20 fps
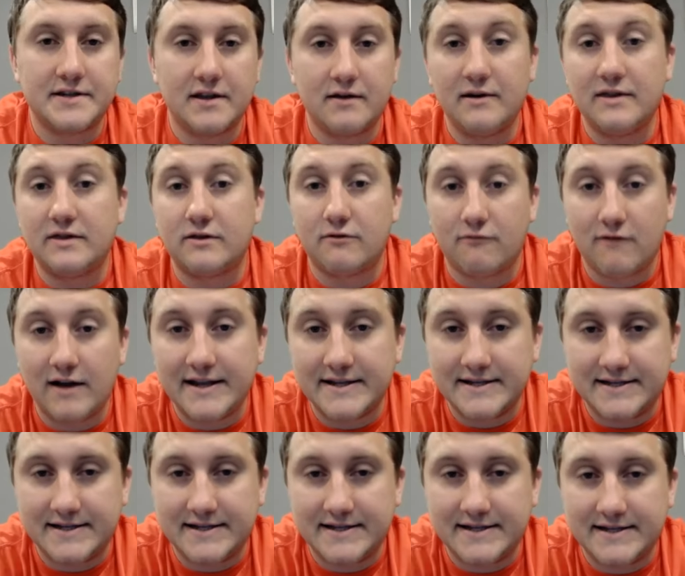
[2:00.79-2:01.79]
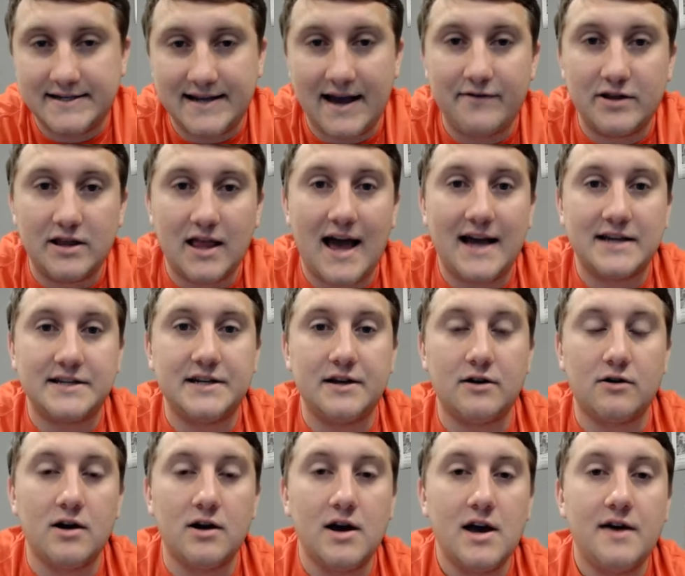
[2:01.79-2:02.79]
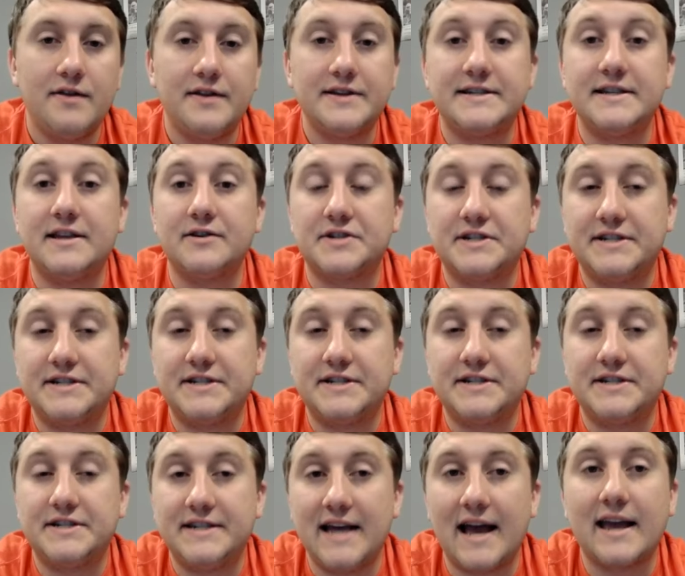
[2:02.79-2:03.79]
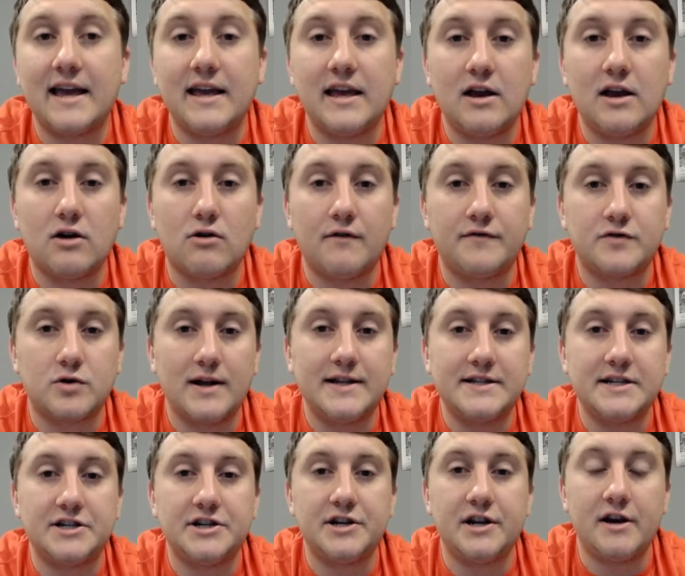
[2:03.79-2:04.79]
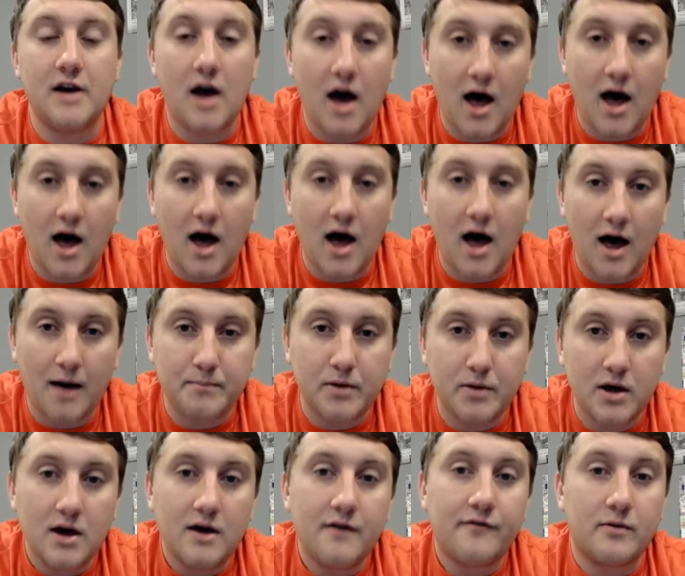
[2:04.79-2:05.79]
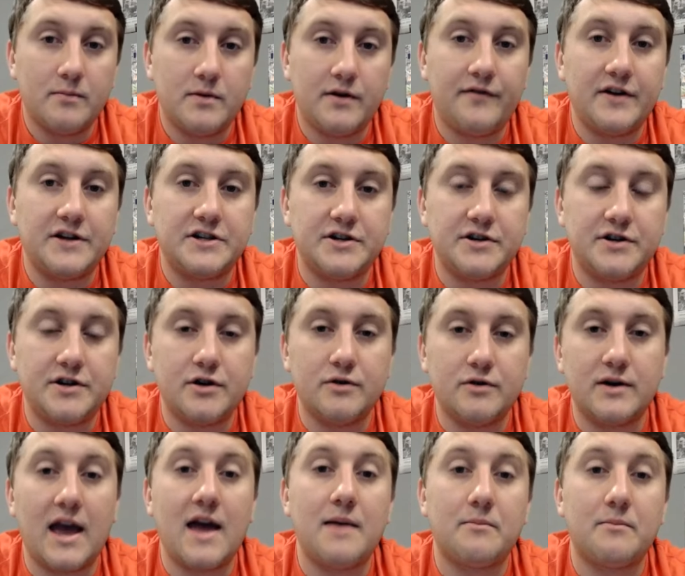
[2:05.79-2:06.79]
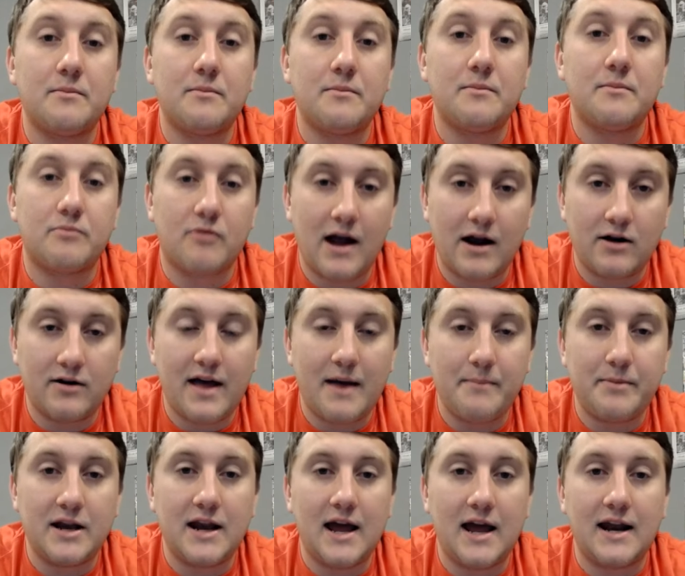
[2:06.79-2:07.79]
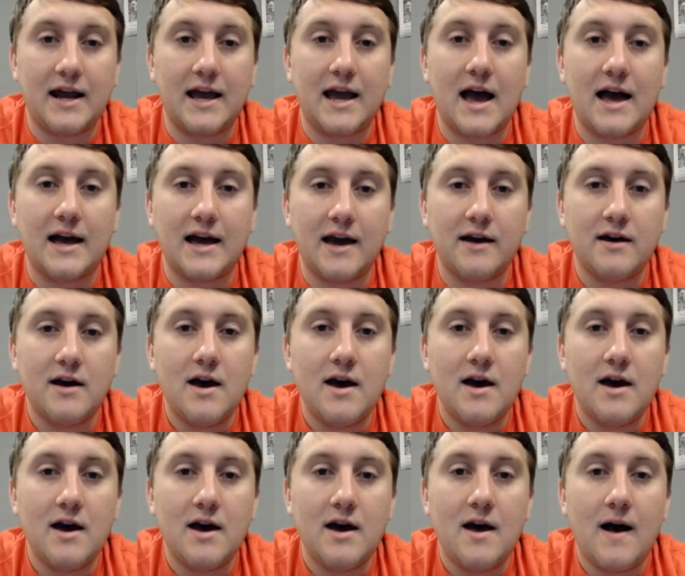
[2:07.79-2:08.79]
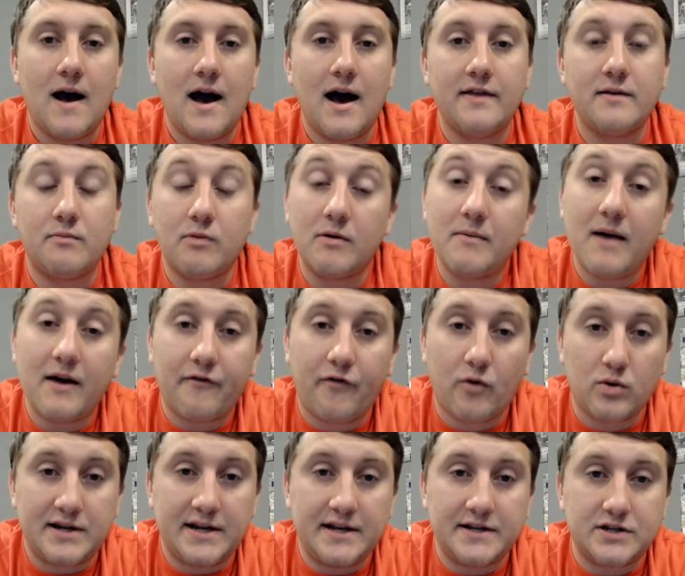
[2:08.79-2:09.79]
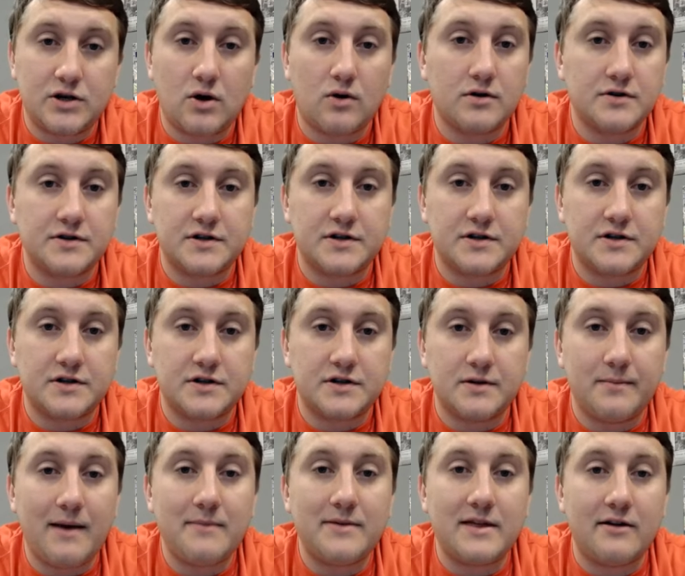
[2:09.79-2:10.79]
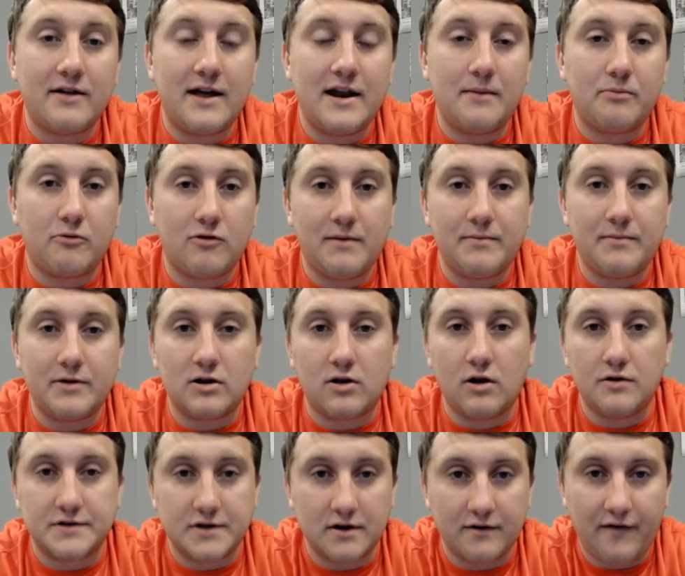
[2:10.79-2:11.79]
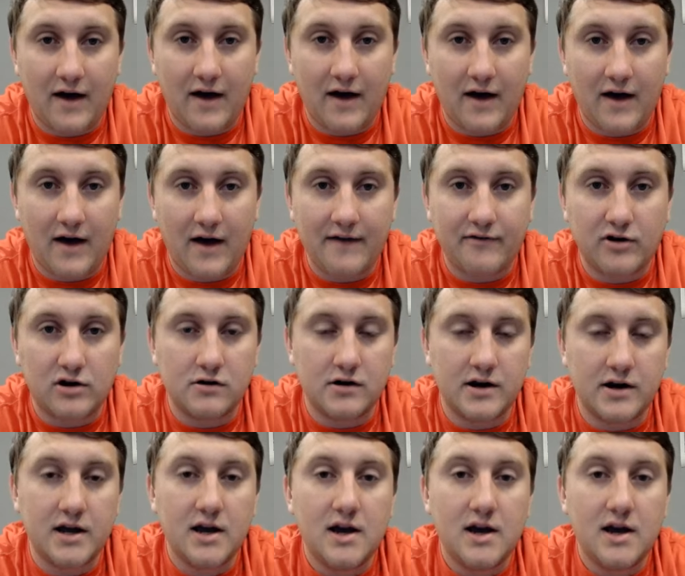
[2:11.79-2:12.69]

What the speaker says: So they went 3-7 last year. This is their second year of transitioning up from Division II. Again, prior to that being NAIA. They bring back 14 starters, so maybe they'll end up creeping closer to 500.